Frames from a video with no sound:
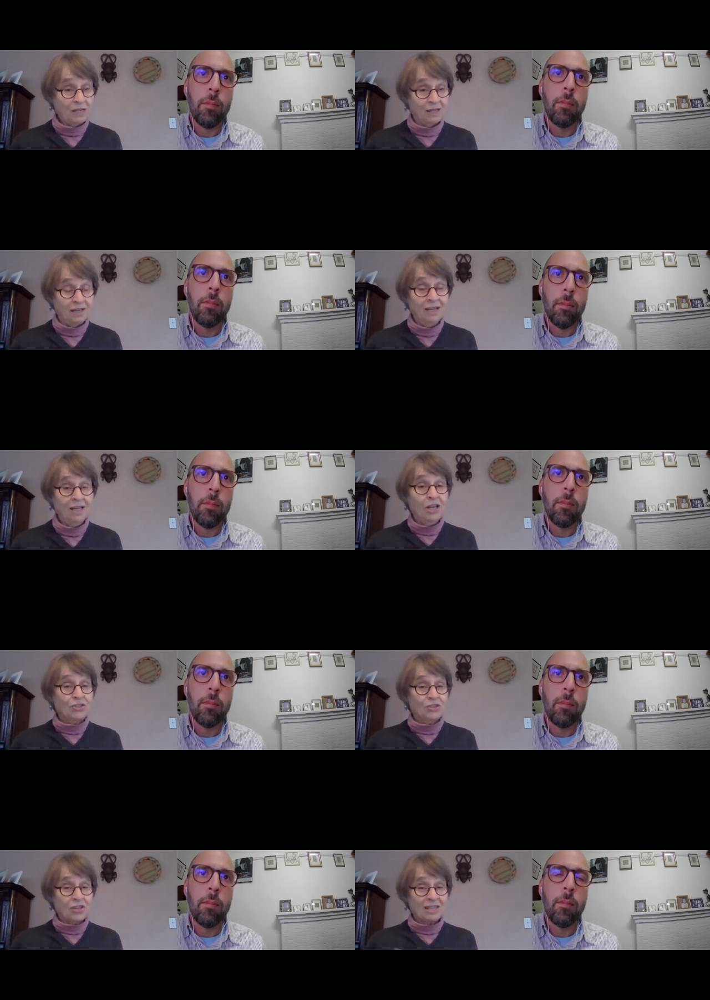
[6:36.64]
Speaker 1: in. So
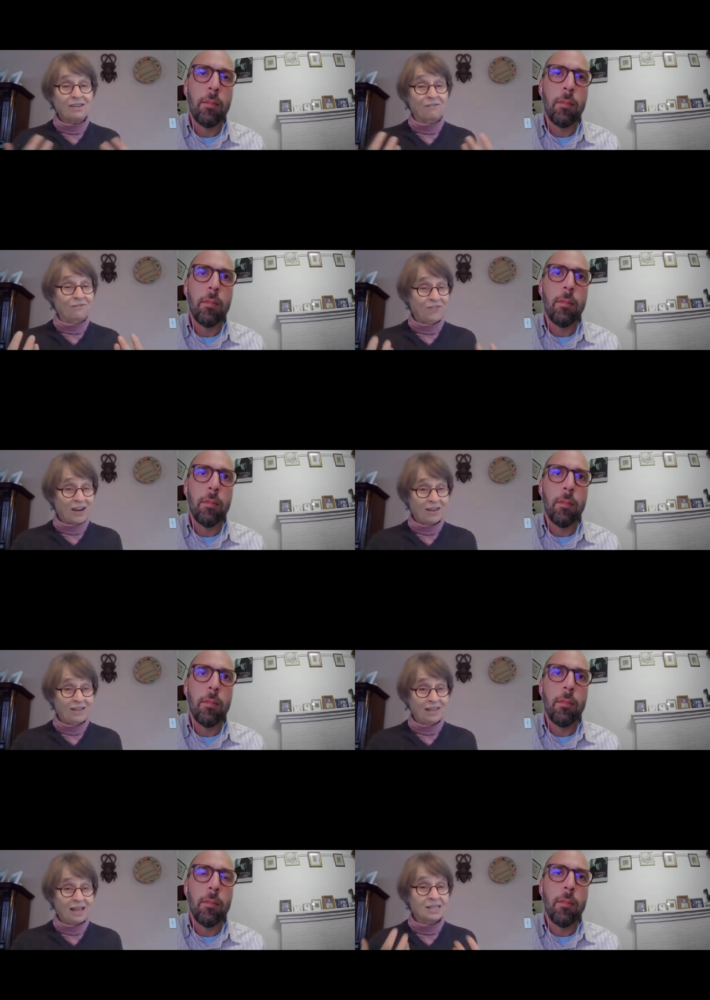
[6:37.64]
that's a very,
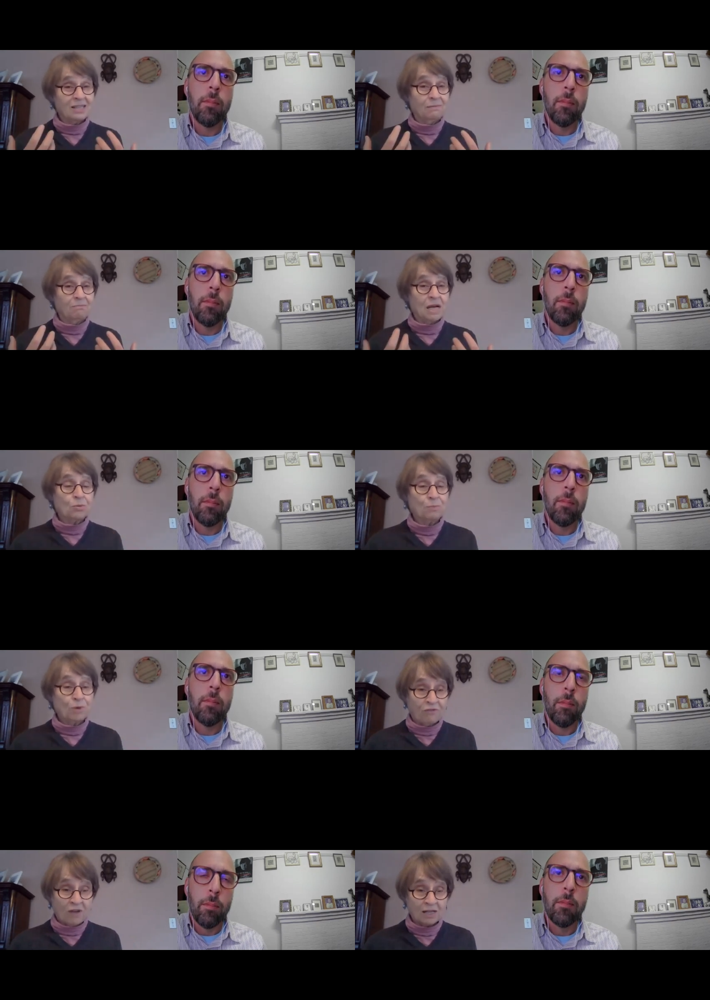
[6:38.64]
that's much more
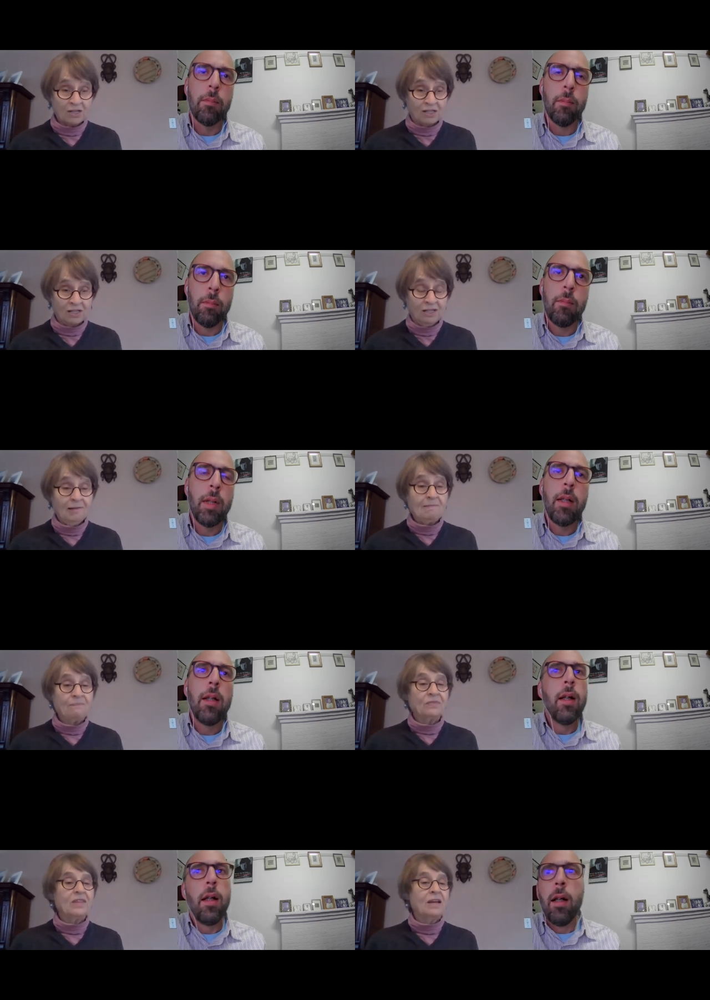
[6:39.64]
volatile
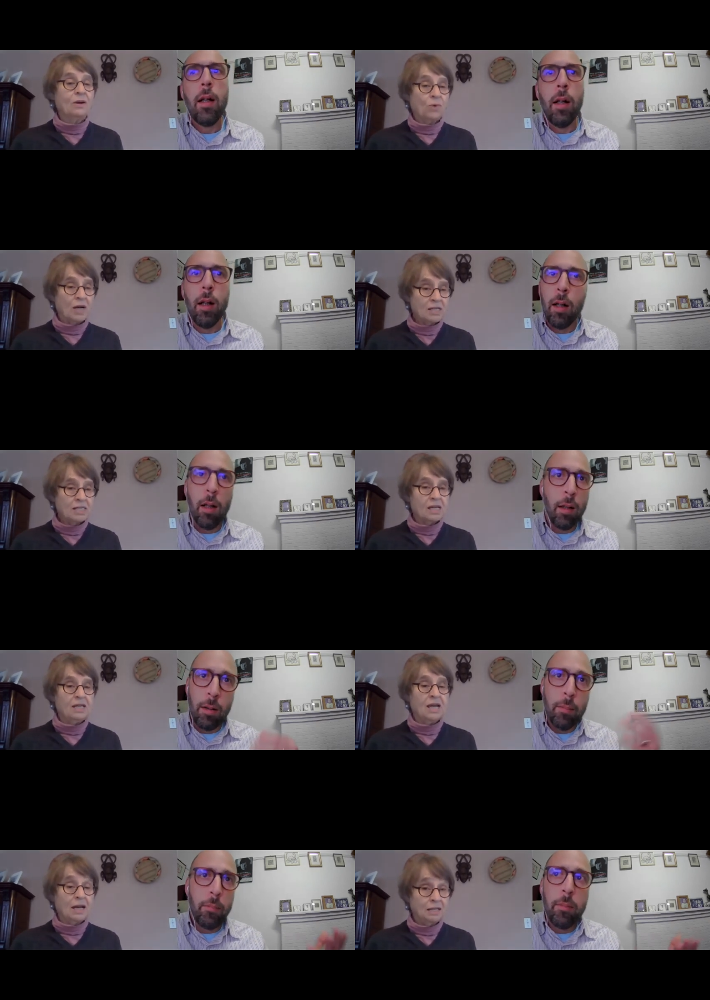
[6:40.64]
than it was in
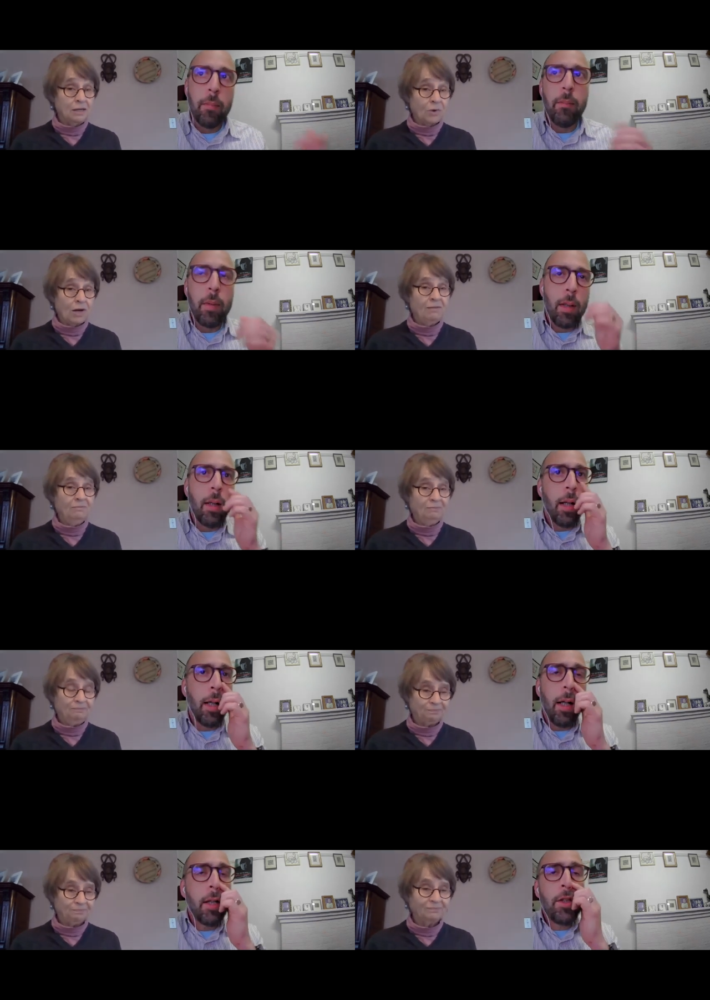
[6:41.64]
91.
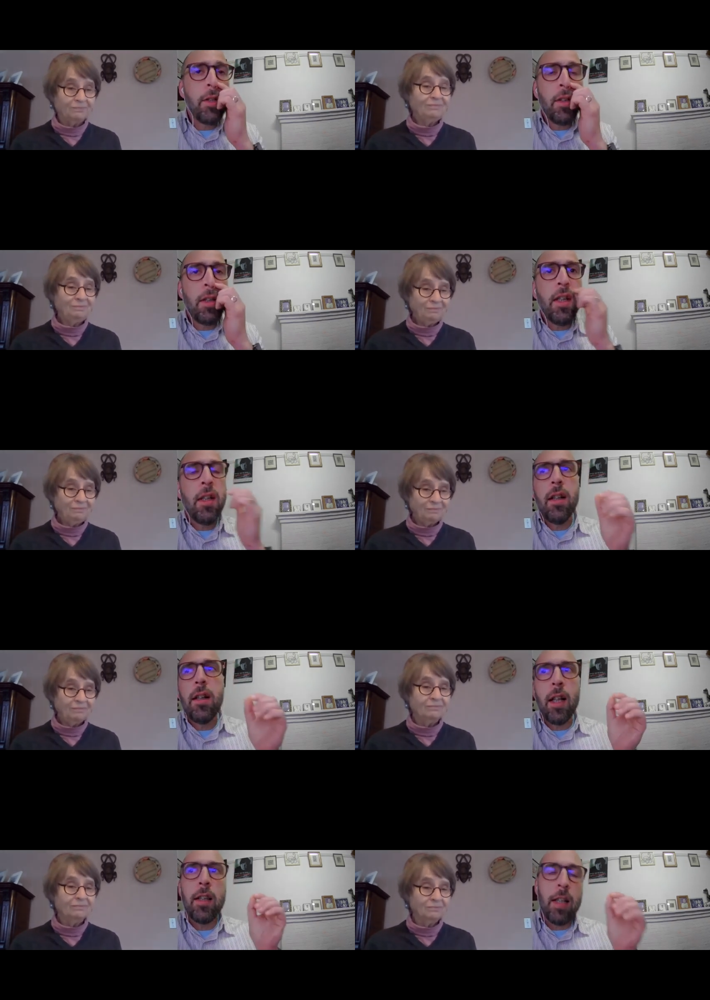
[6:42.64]
Speaker 2: I, I, certainly,
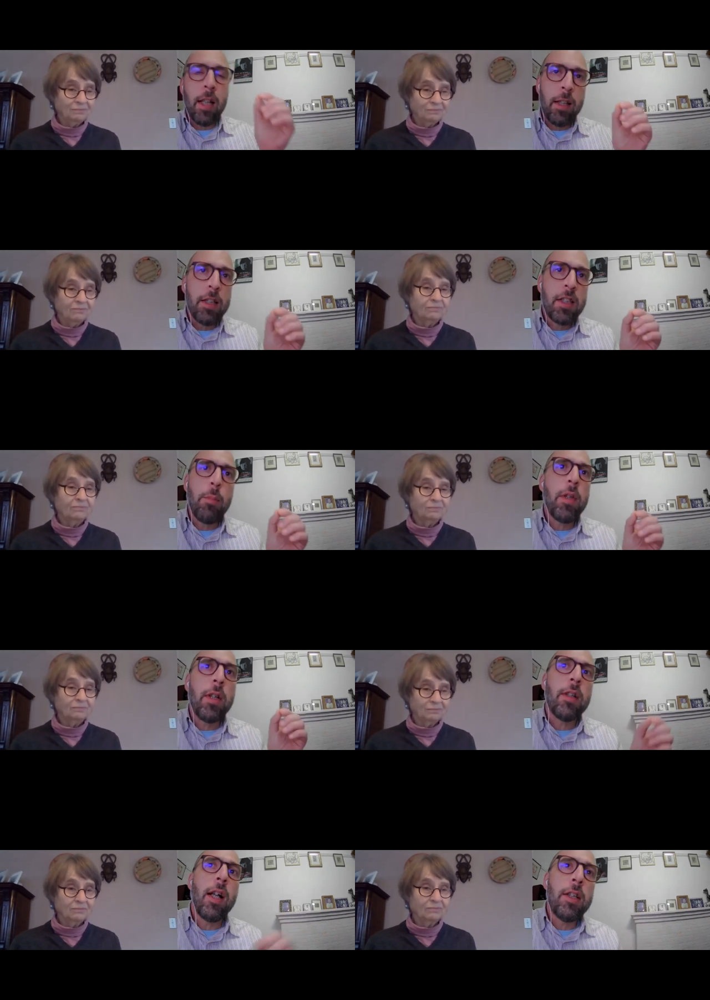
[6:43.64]
that, that is something that
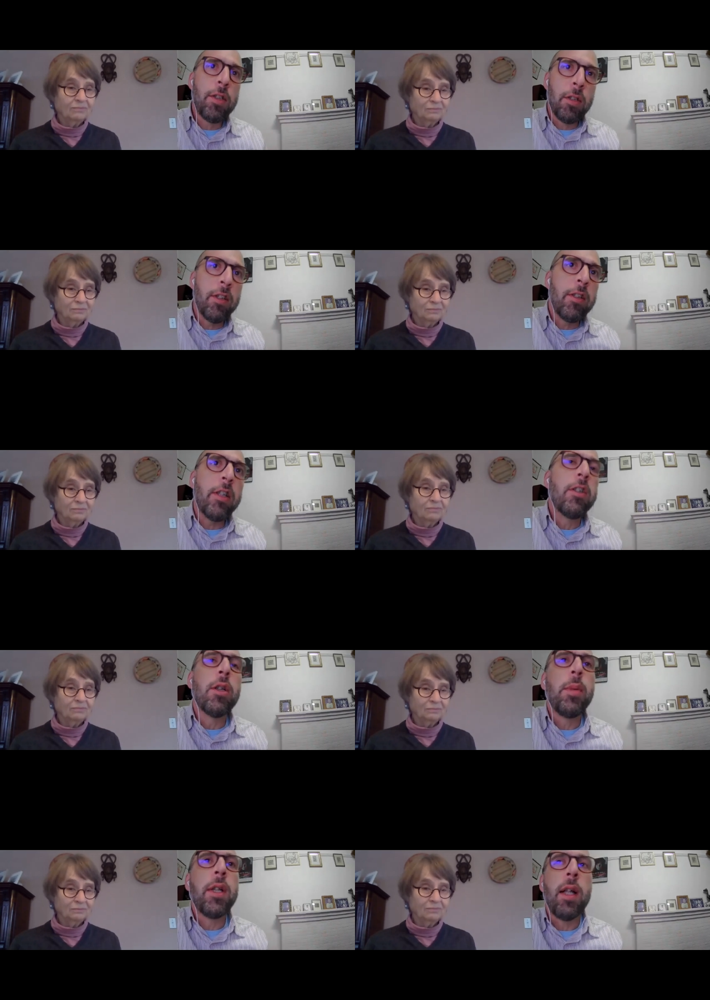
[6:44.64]
I certainly did not
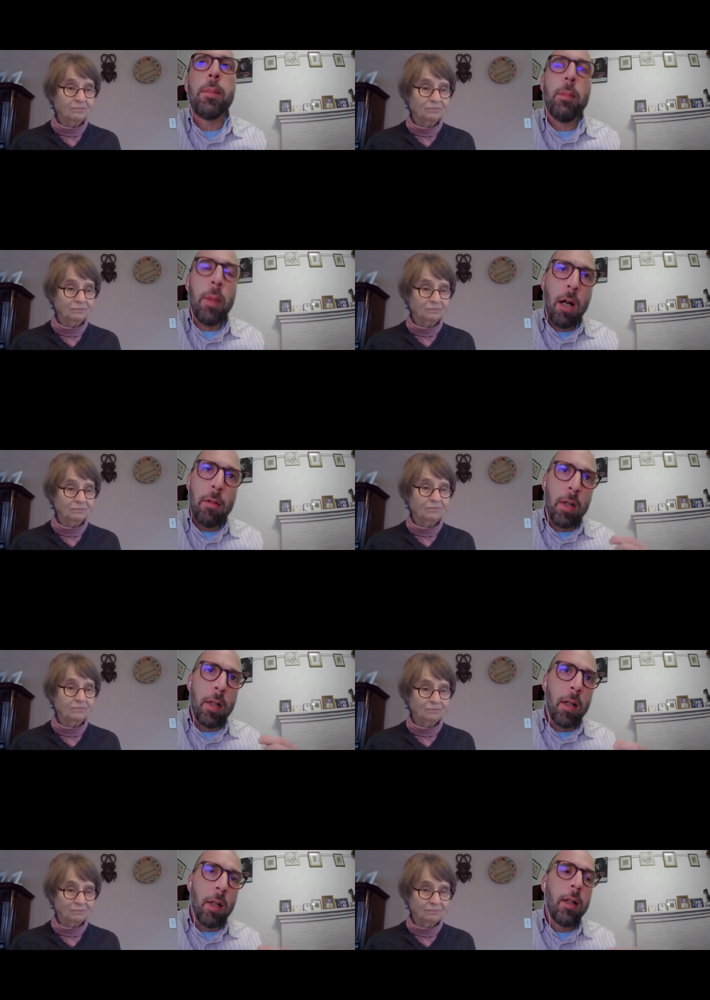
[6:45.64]
pick up in my
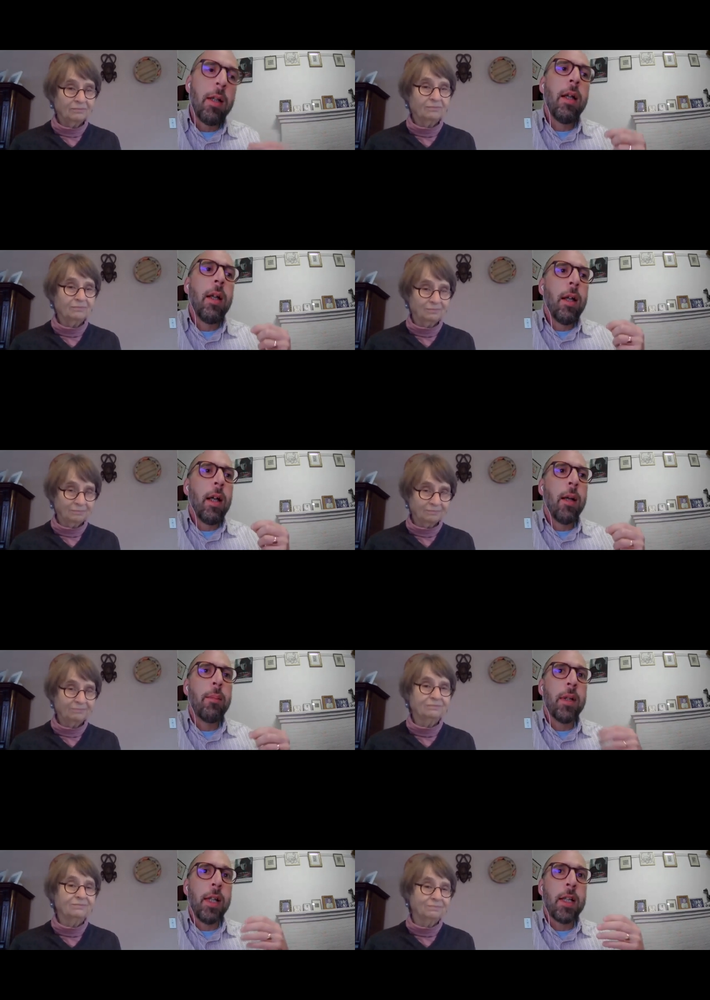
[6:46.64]
reading. Um,
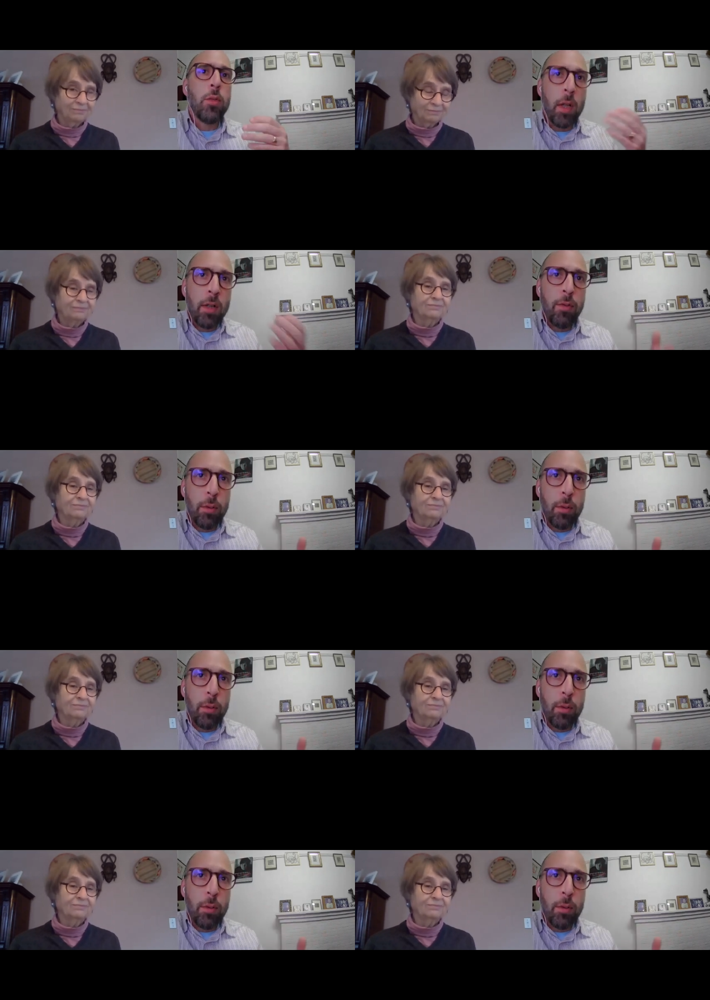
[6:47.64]
and that's wonderful